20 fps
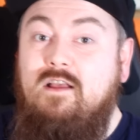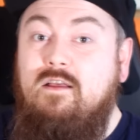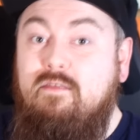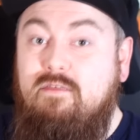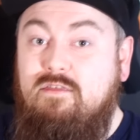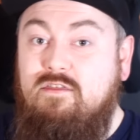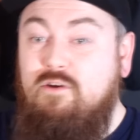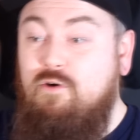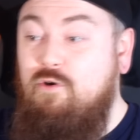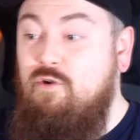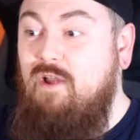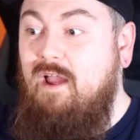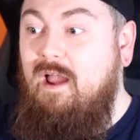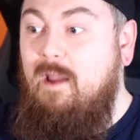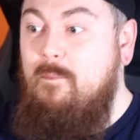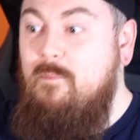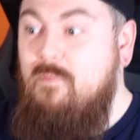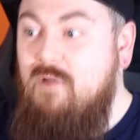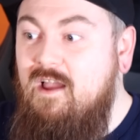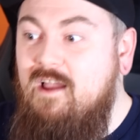through
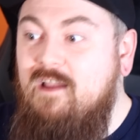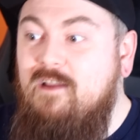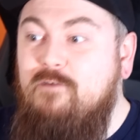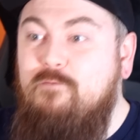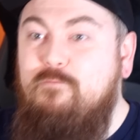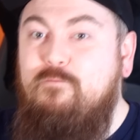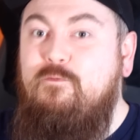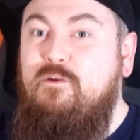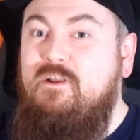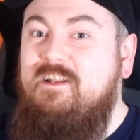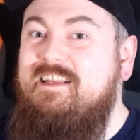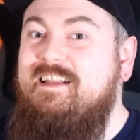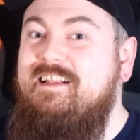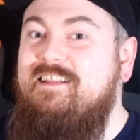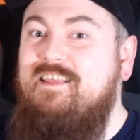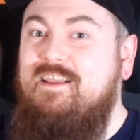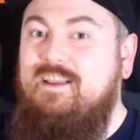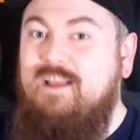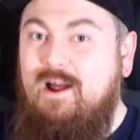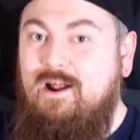him, feeding
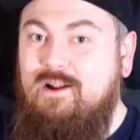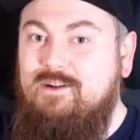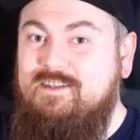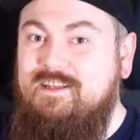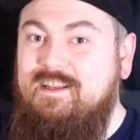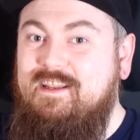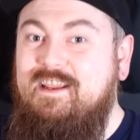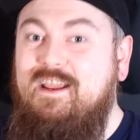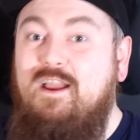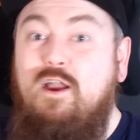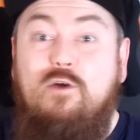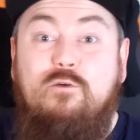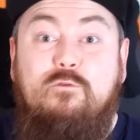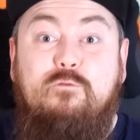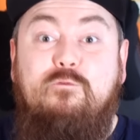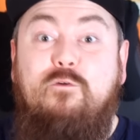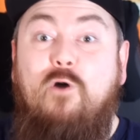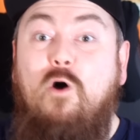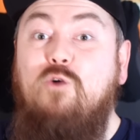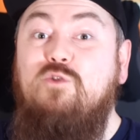the Gardaí
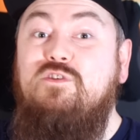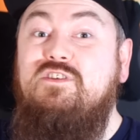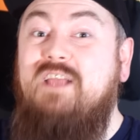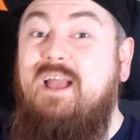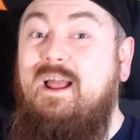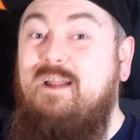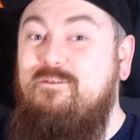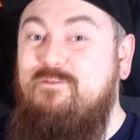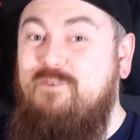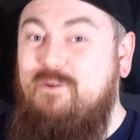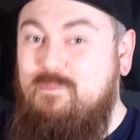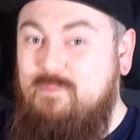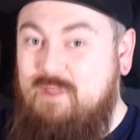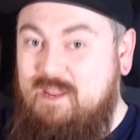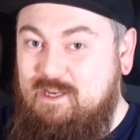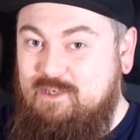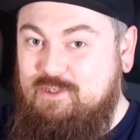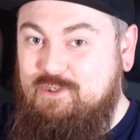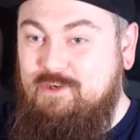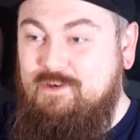false
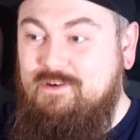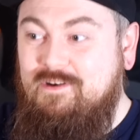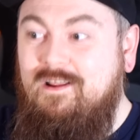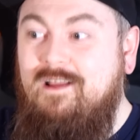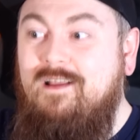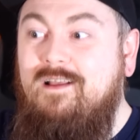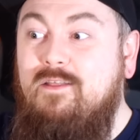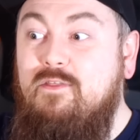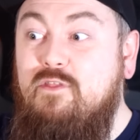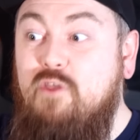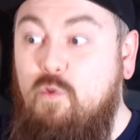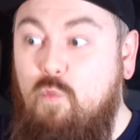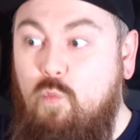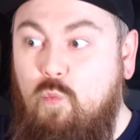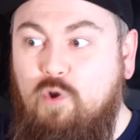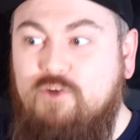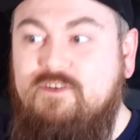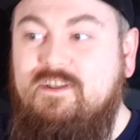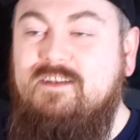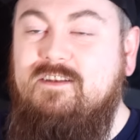information that
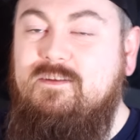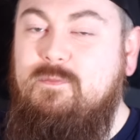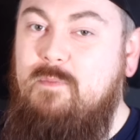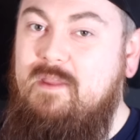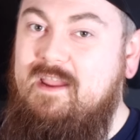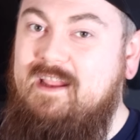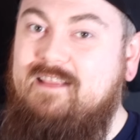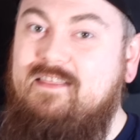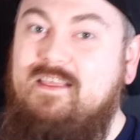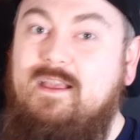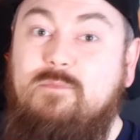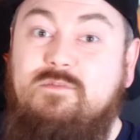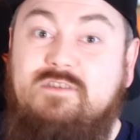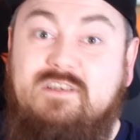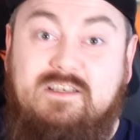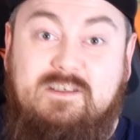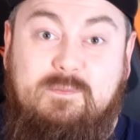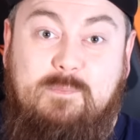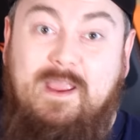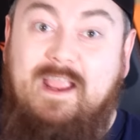wouldn't make them
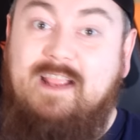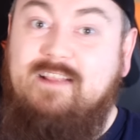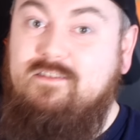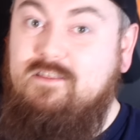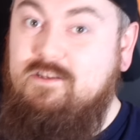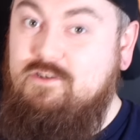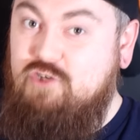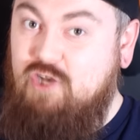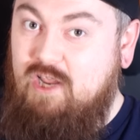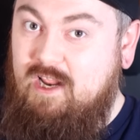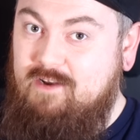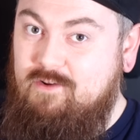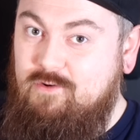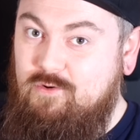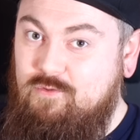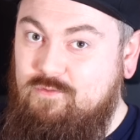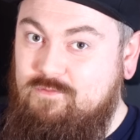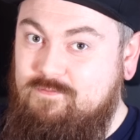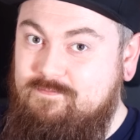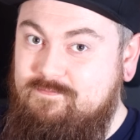suspect the
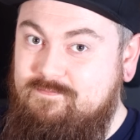general.